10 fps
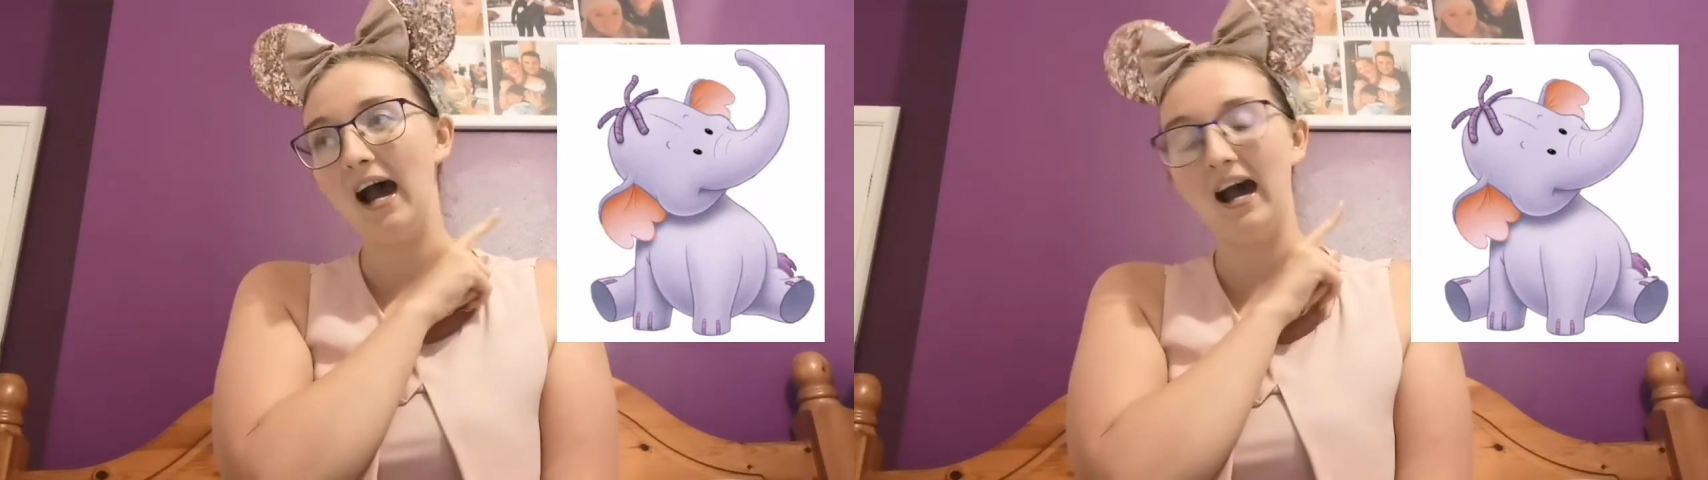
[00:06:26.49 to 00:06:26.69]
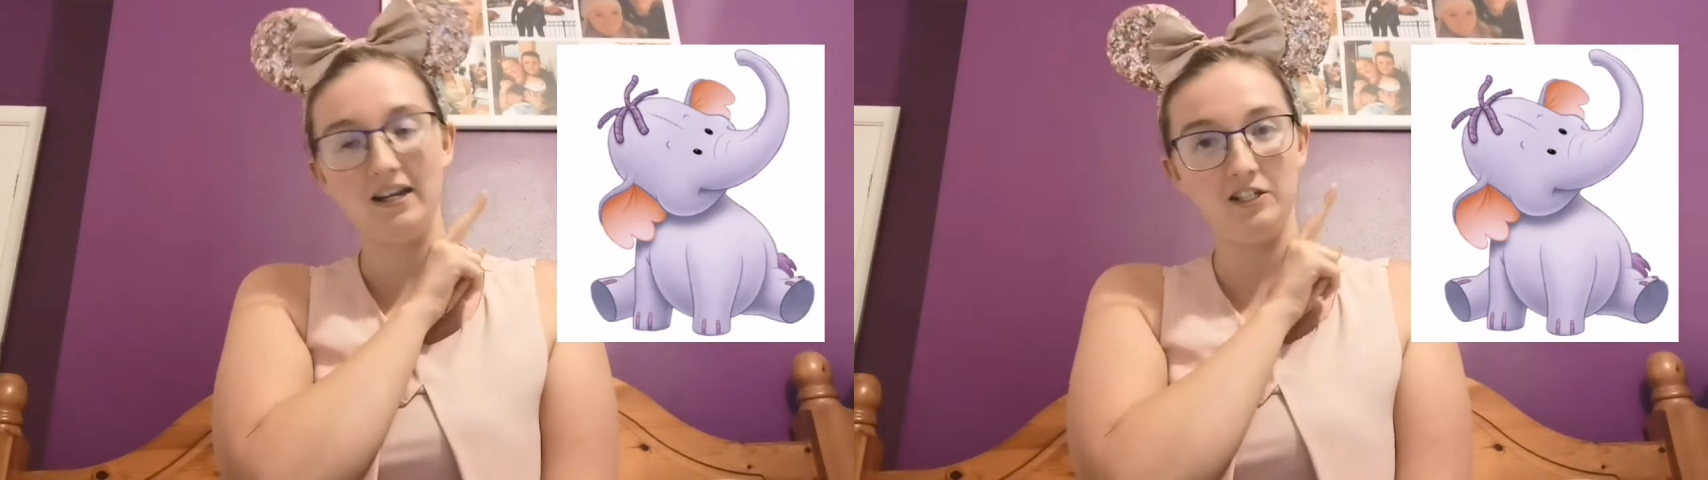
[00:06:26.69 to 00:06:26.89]

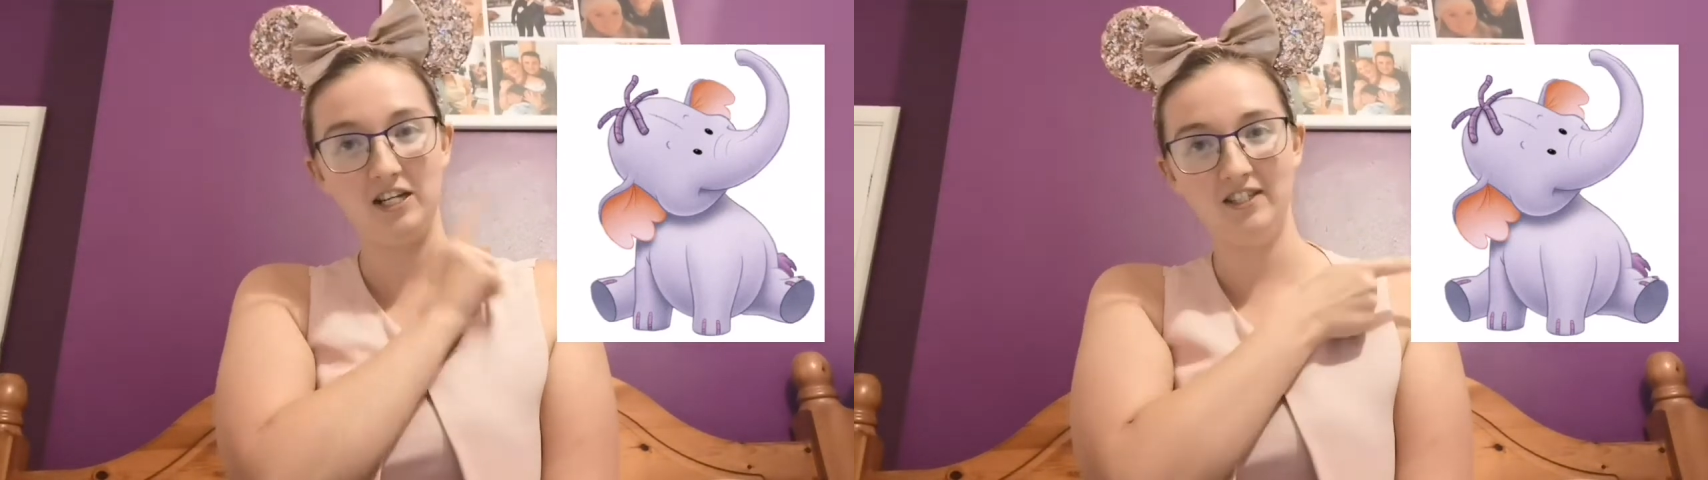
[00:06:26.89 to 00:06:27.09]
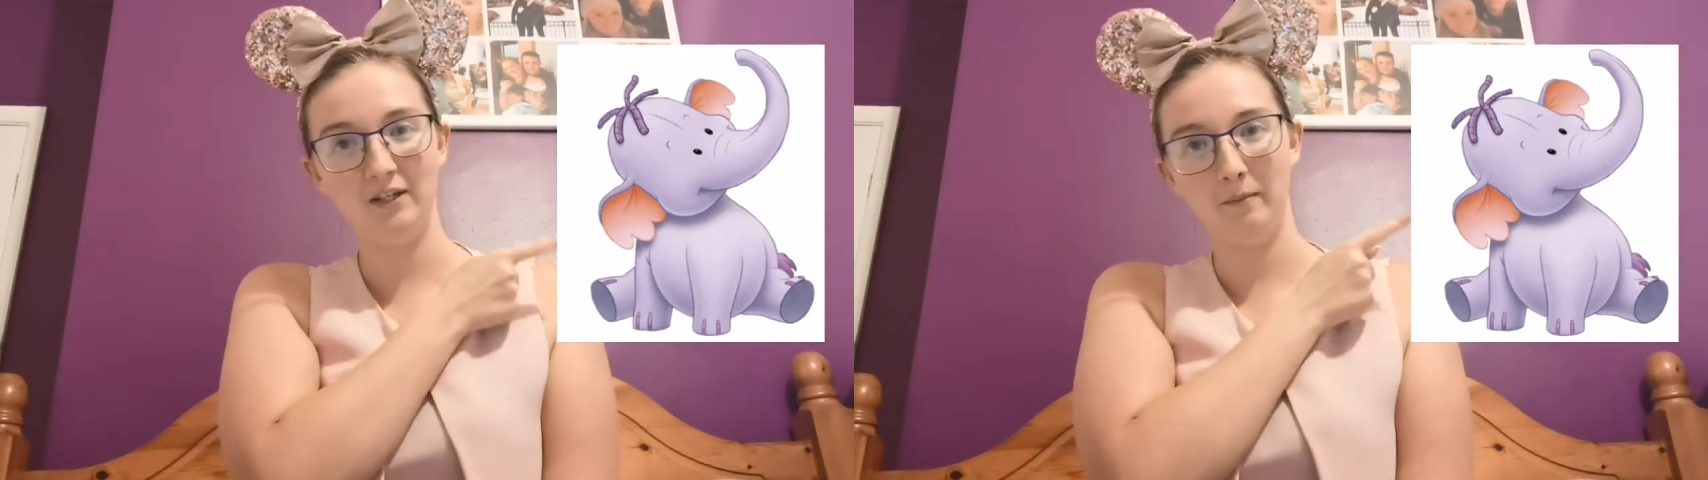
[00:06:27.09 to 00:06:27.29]
And
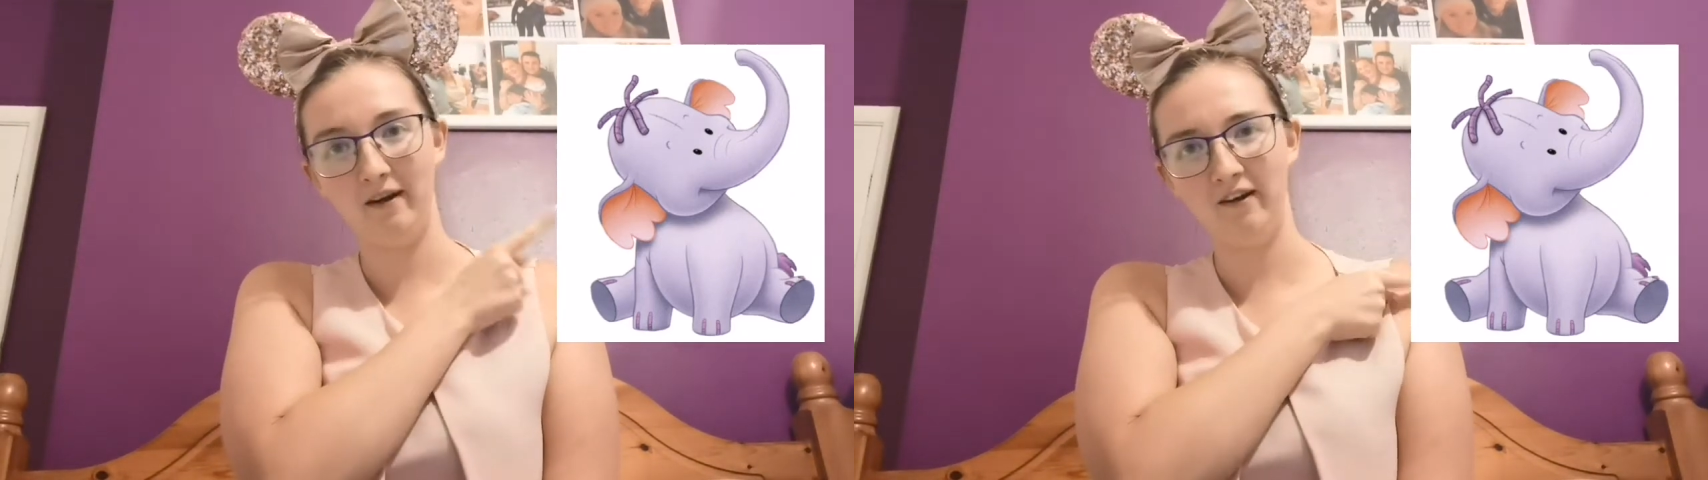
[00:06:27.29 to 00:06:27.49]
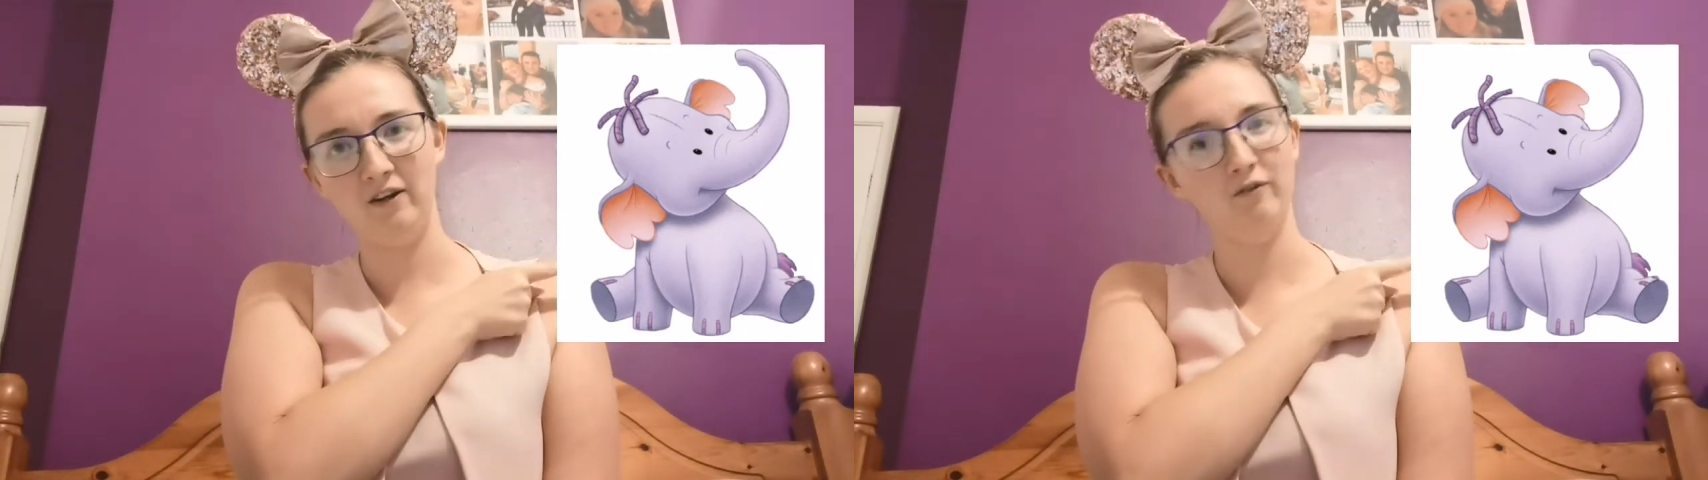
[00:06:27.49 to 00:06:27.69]
Jessica
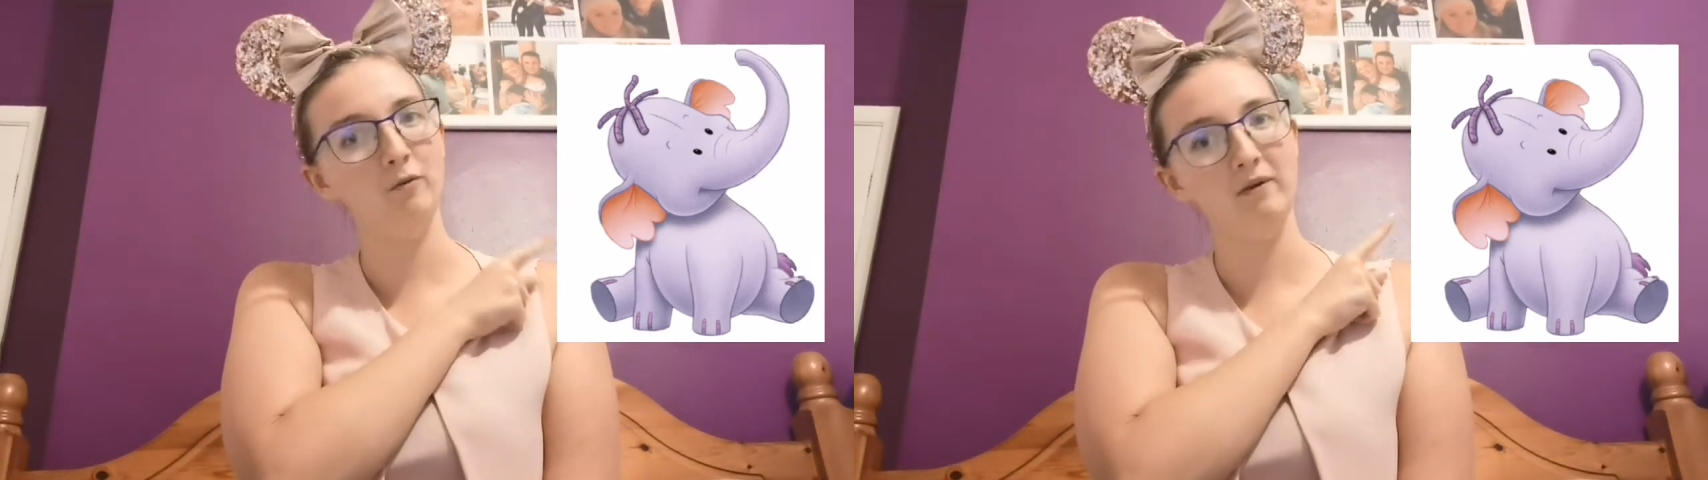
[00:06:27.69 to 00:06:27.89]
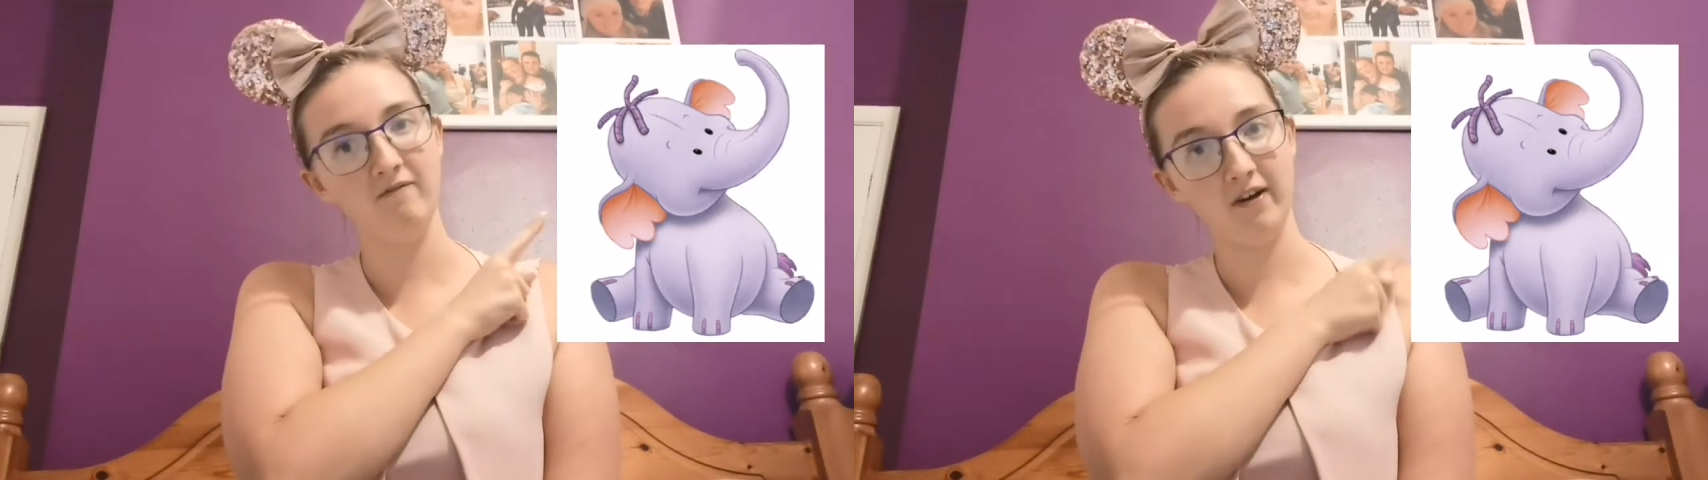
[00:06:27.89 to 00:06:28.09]
Meredith
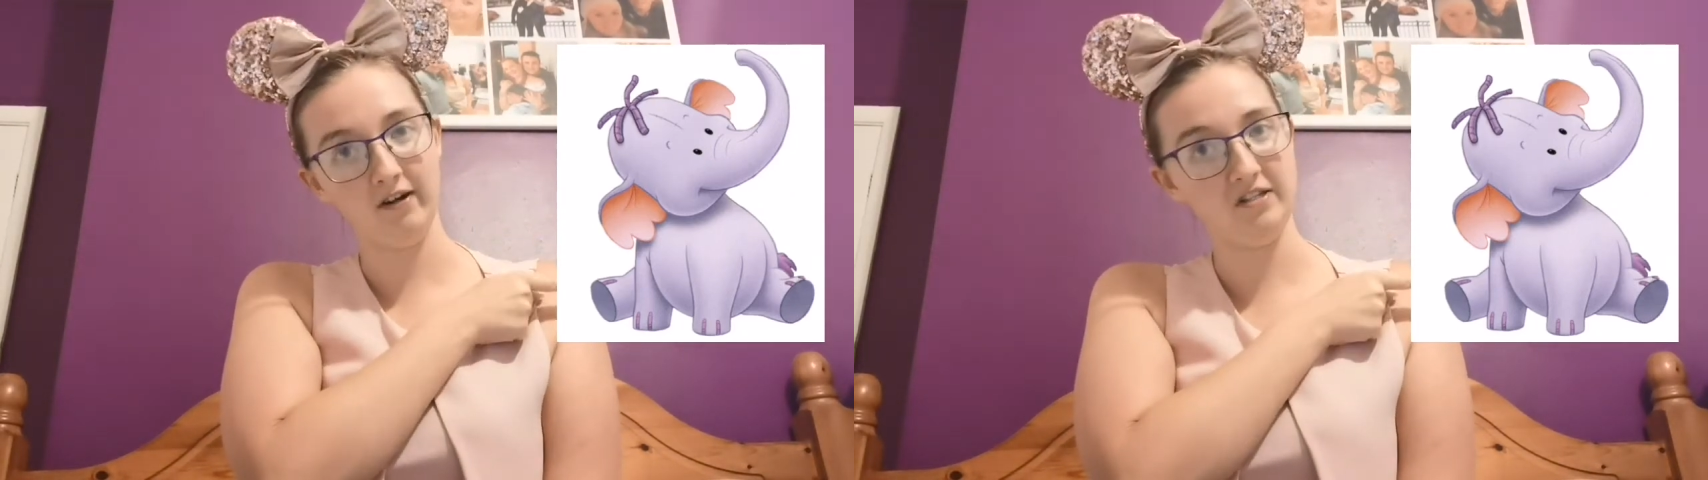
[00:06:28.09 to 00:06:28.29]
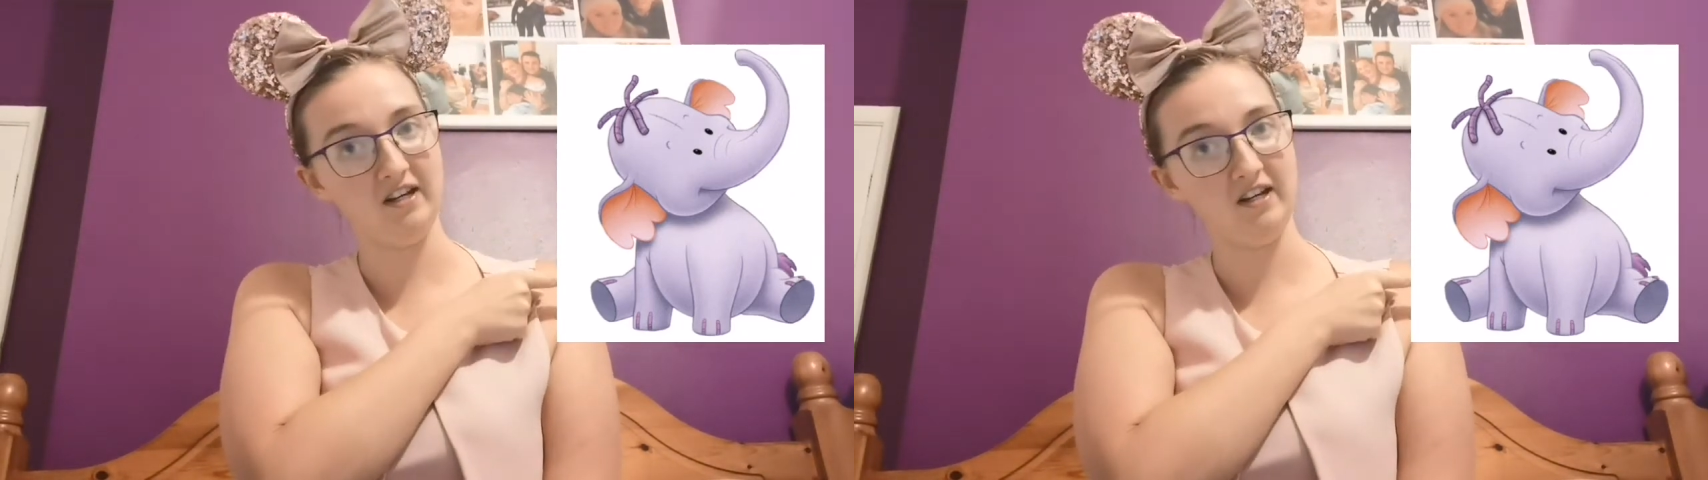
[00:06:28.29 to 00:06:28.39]
will be very